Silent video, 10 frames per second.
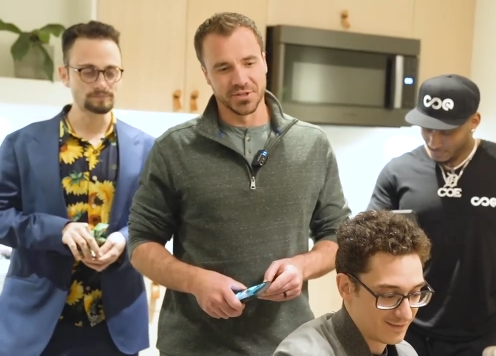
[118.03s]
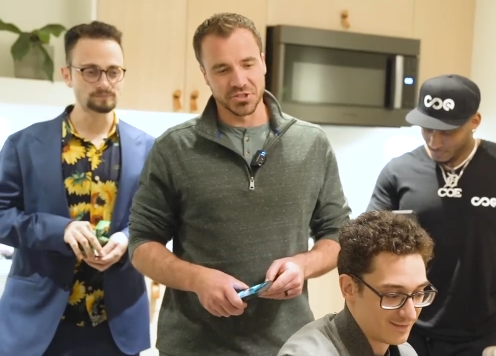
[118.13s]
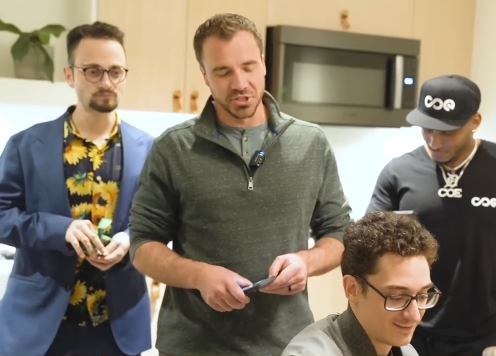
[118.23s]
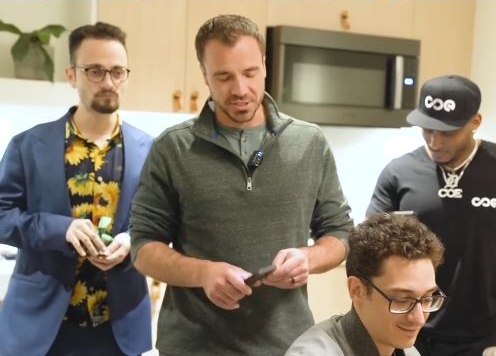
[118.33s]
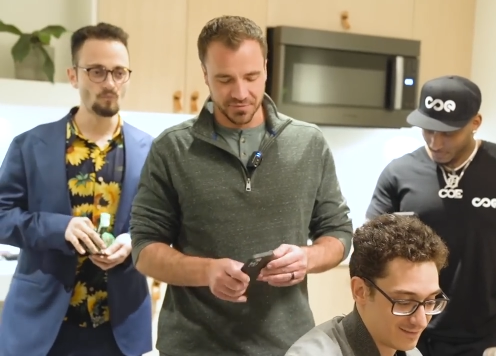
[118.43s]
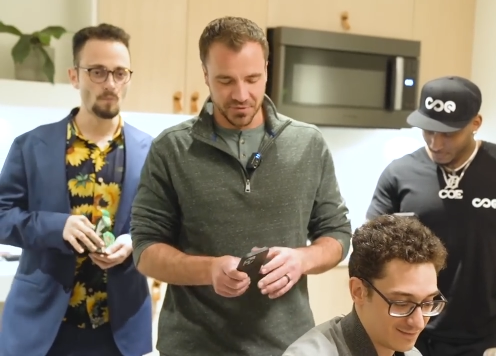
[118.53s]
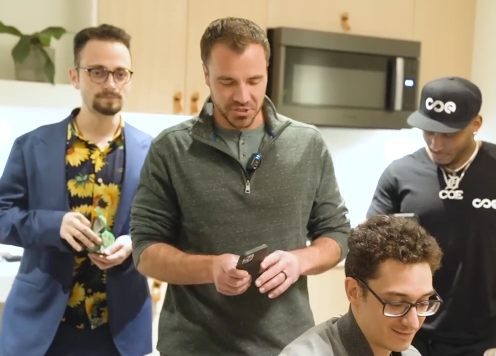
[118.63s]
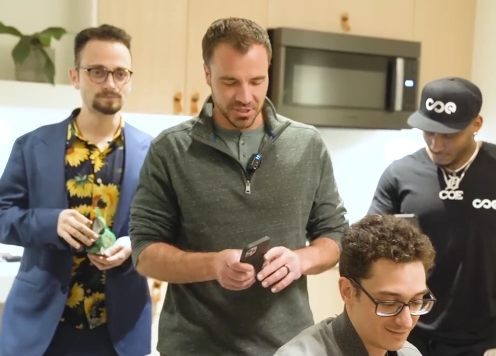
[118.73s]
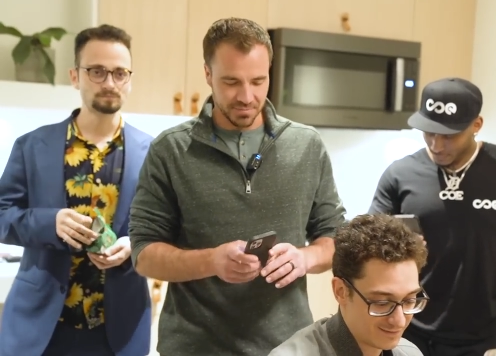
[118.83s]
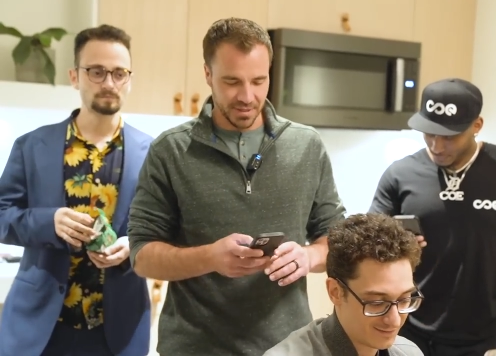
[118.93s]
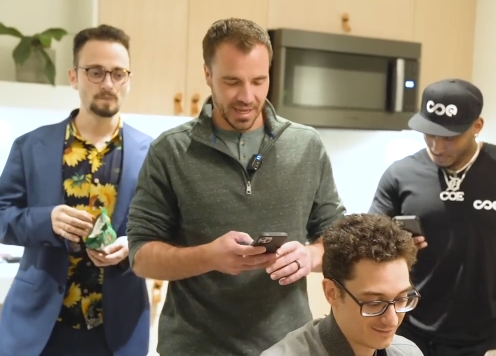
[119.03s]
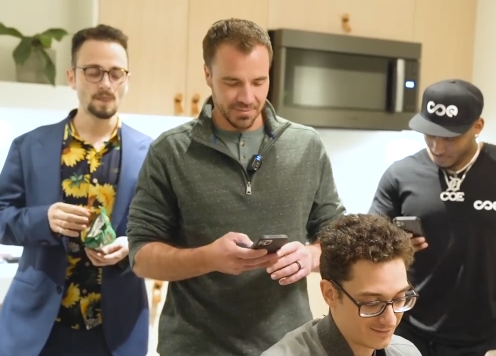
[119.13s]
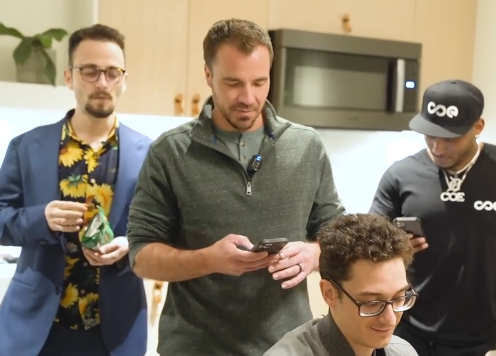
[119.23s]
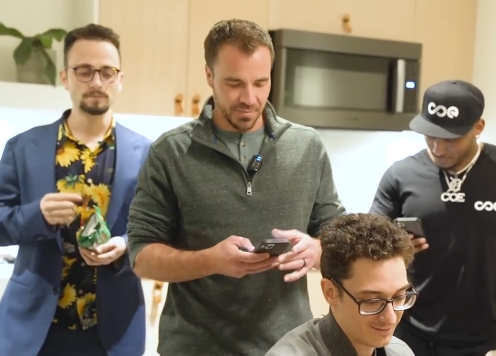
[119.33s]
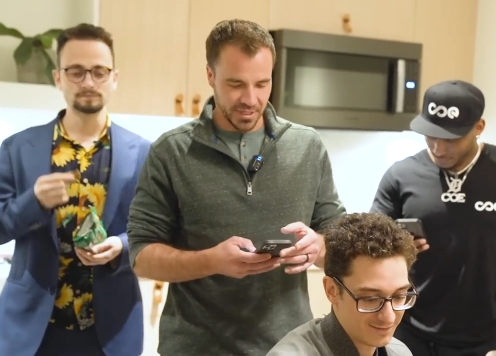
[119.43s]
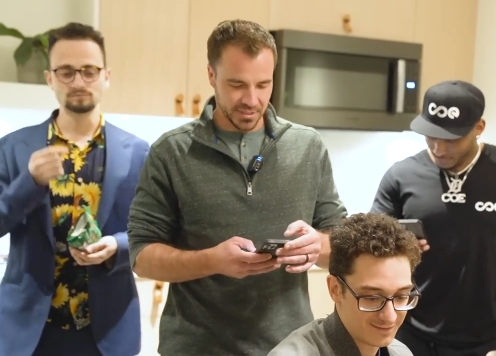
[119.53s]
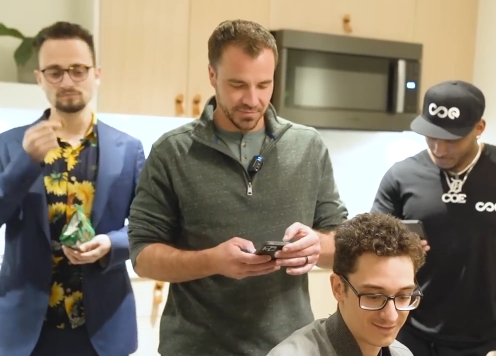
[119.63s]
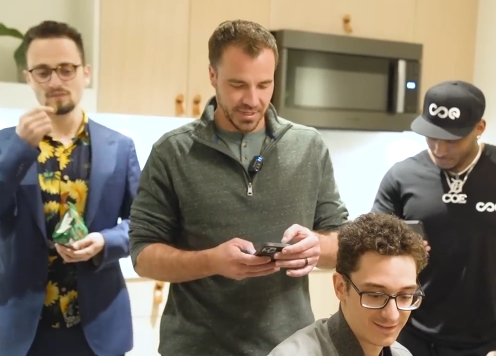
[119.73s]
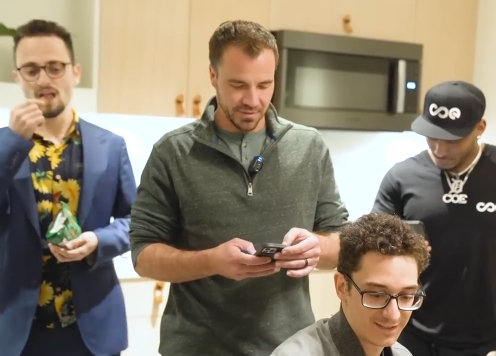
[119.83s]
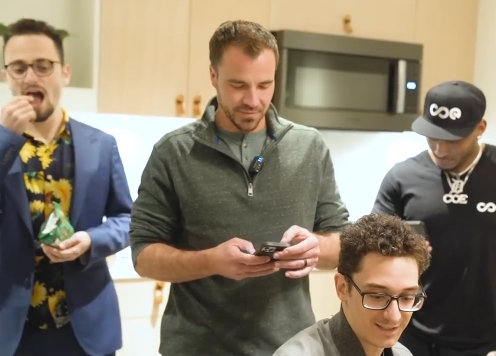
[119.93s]
Speaker 1: This just officially became a best of
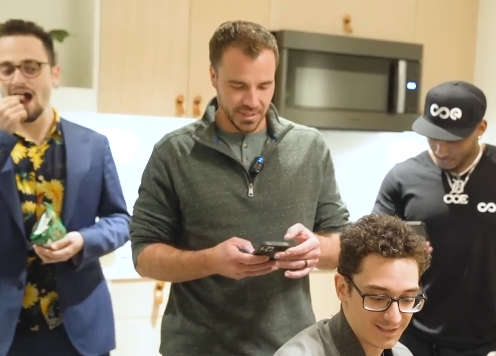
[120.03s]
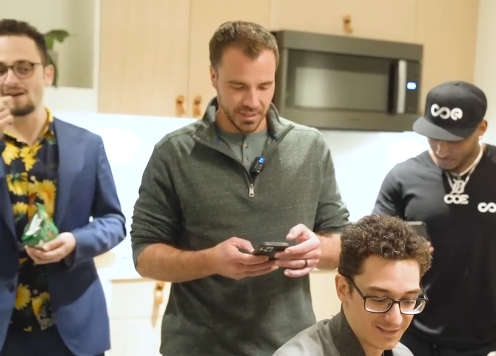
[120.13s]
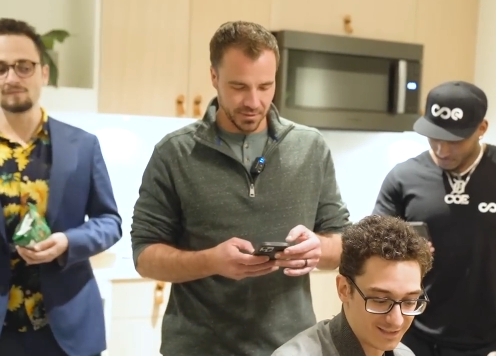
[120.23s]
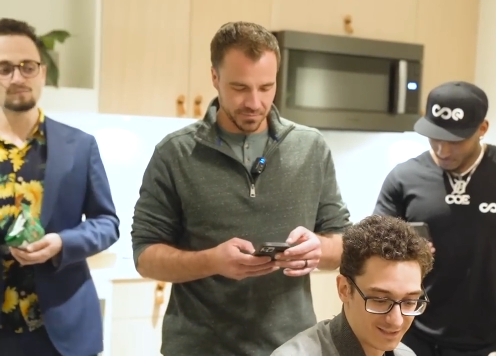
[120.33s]
ten video.